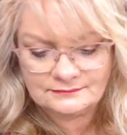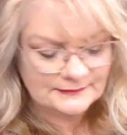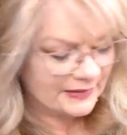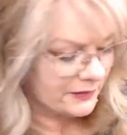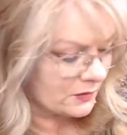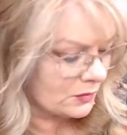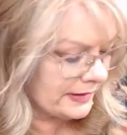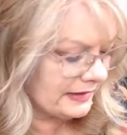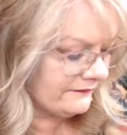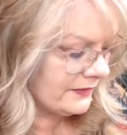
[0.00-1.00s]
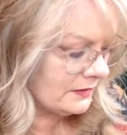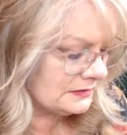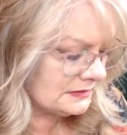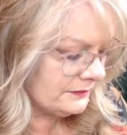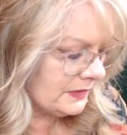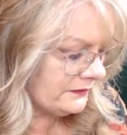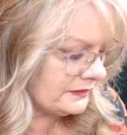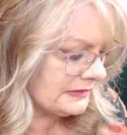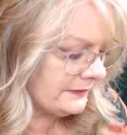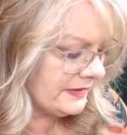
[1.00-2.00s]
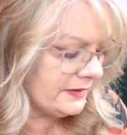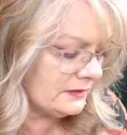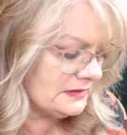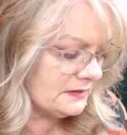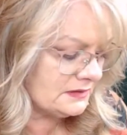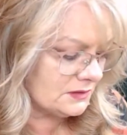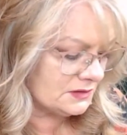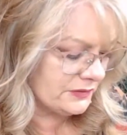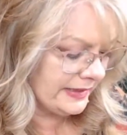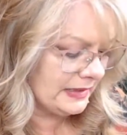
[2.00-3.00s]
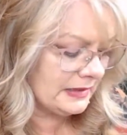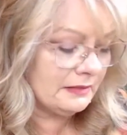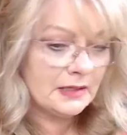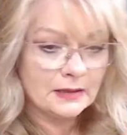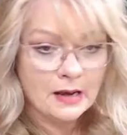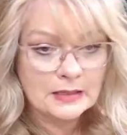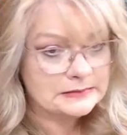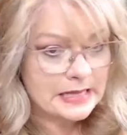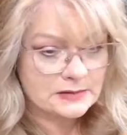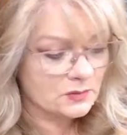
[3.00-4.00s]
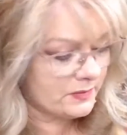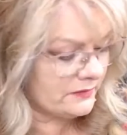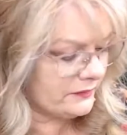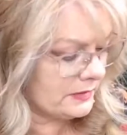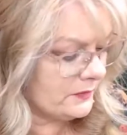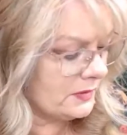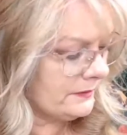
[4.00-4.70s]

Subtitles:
Here in Oregon, fall is a beautiful time of year until it starts raining, and then it's not so beautiful anymore.